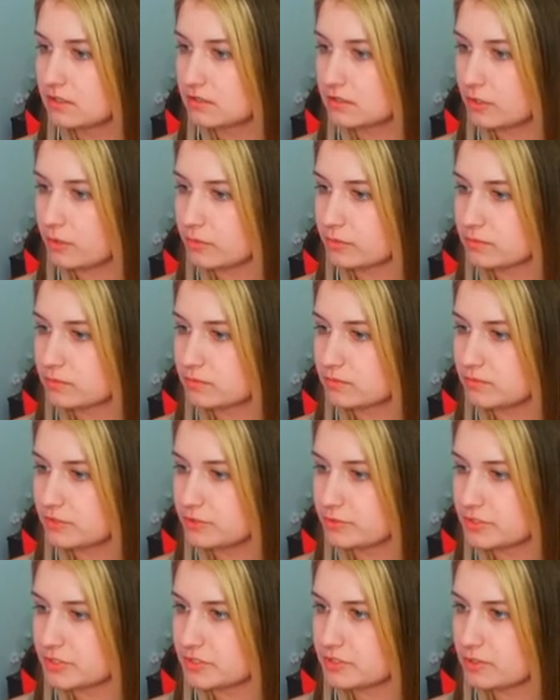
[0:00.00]
Oh, you
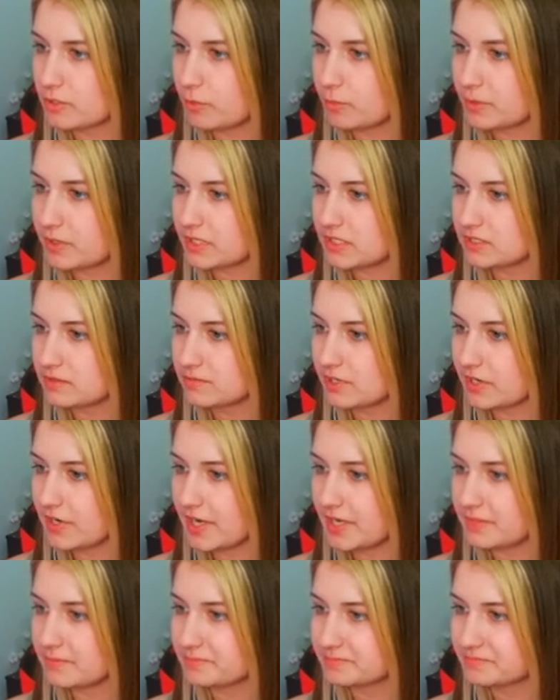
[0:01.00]
just open it. All
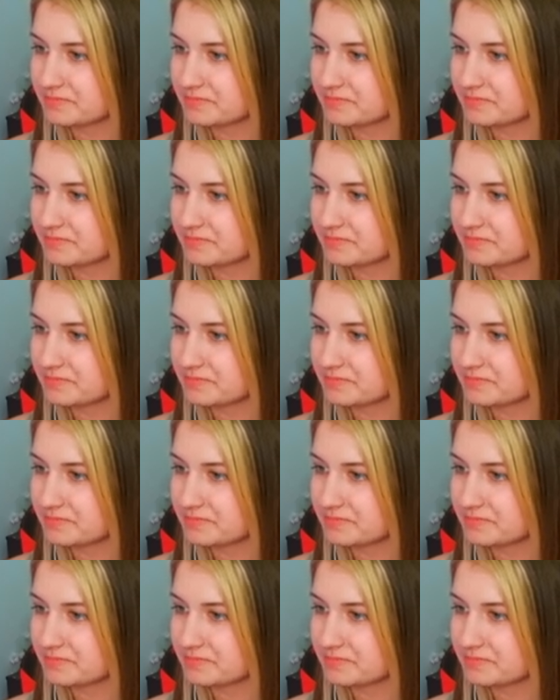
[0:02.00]
right.